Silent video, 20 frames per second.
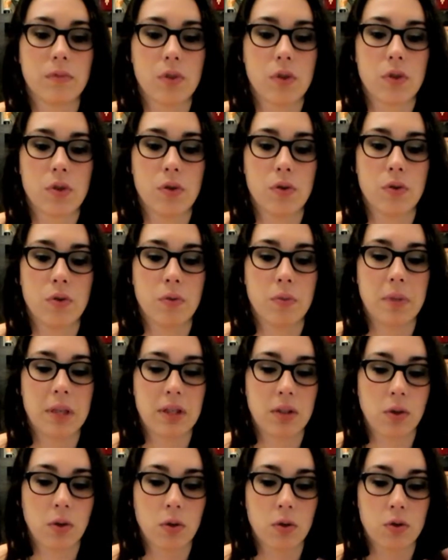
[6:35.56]
to be
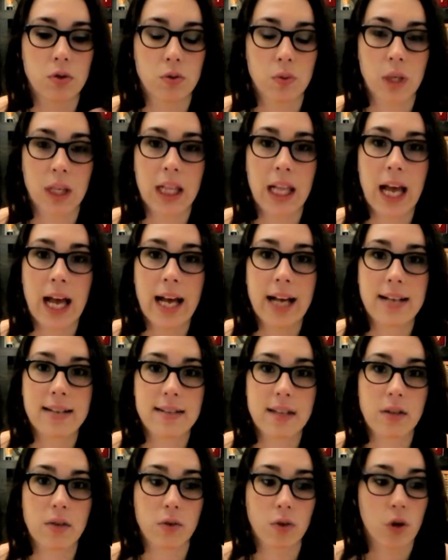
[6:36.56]
told to relax,
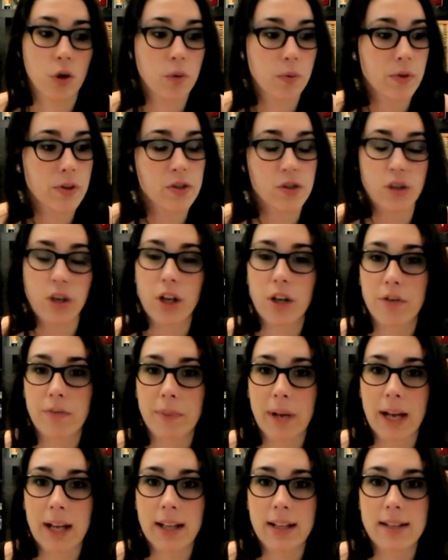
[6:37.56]
that their hormones are out of
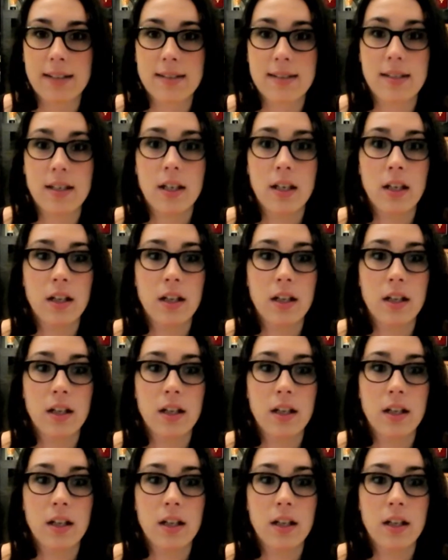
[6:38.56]
balance,